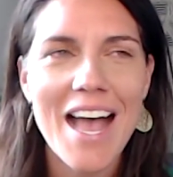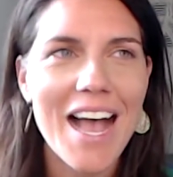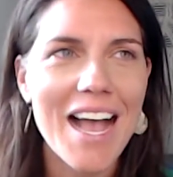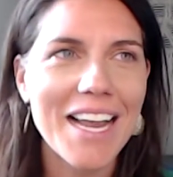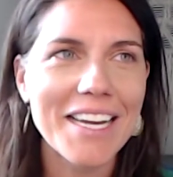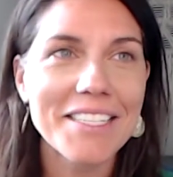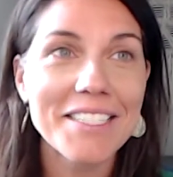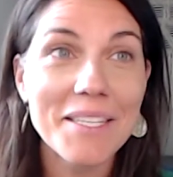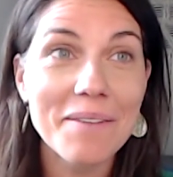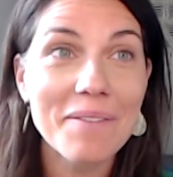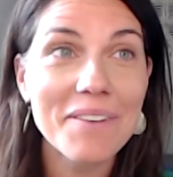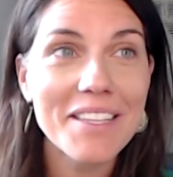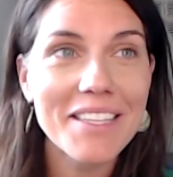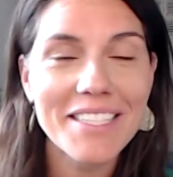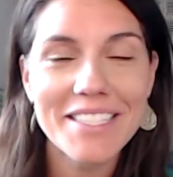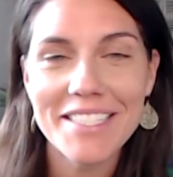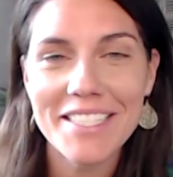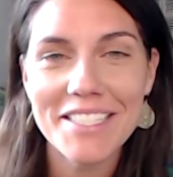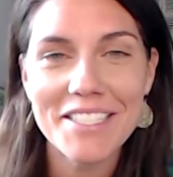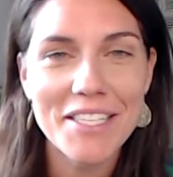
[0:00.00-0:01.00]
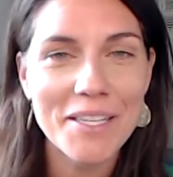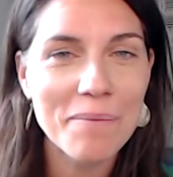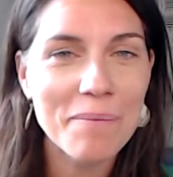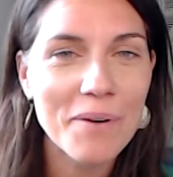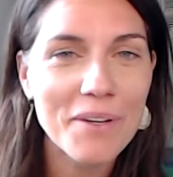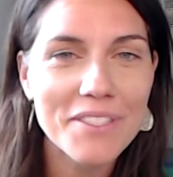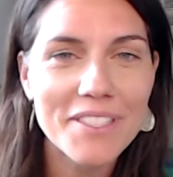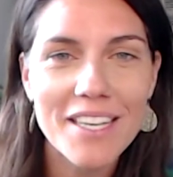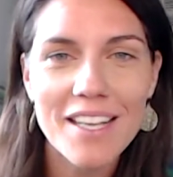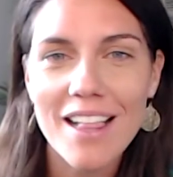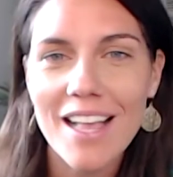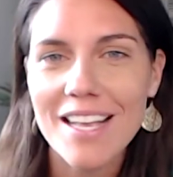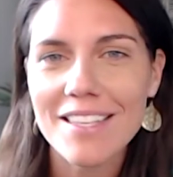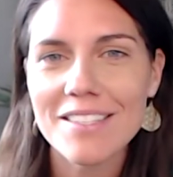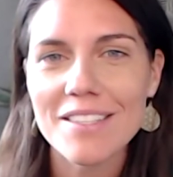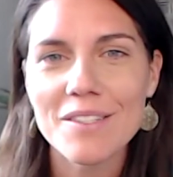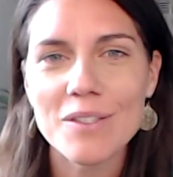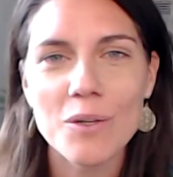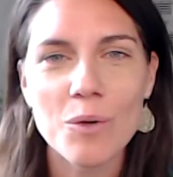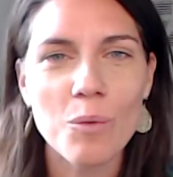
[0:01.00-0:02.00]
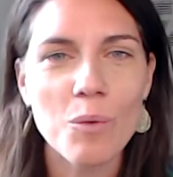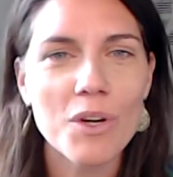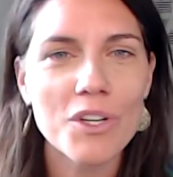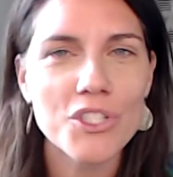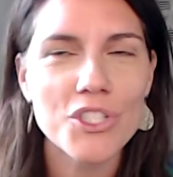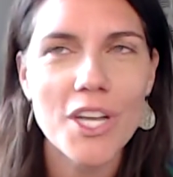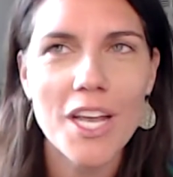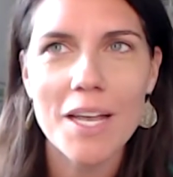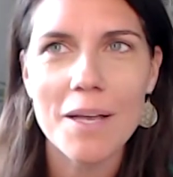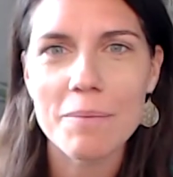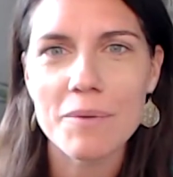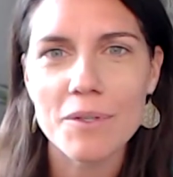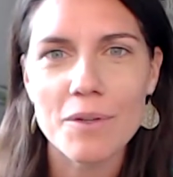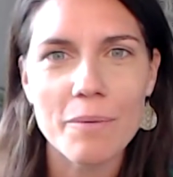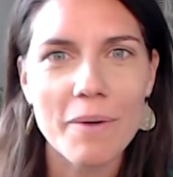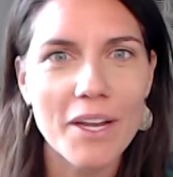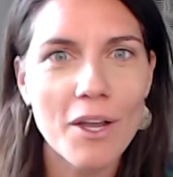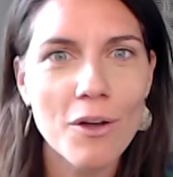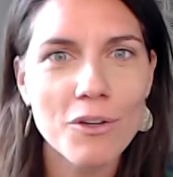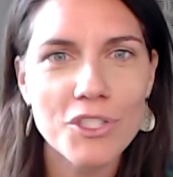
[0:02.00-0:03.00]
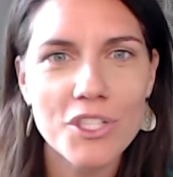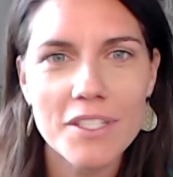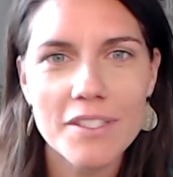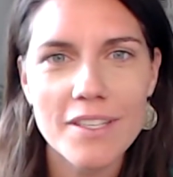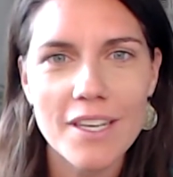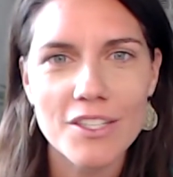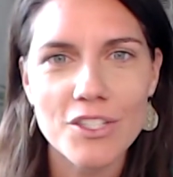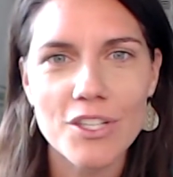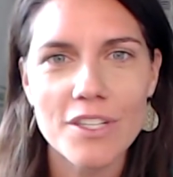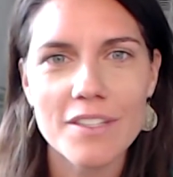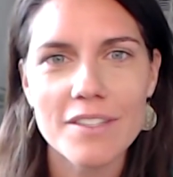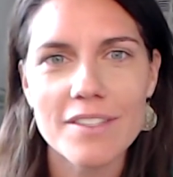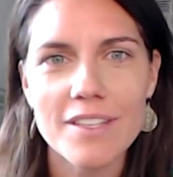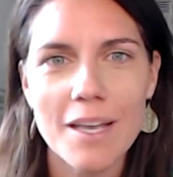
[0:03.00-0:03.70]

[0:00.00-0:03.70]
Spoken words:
I typically teach in-person classes or workshops or my coaching sessions.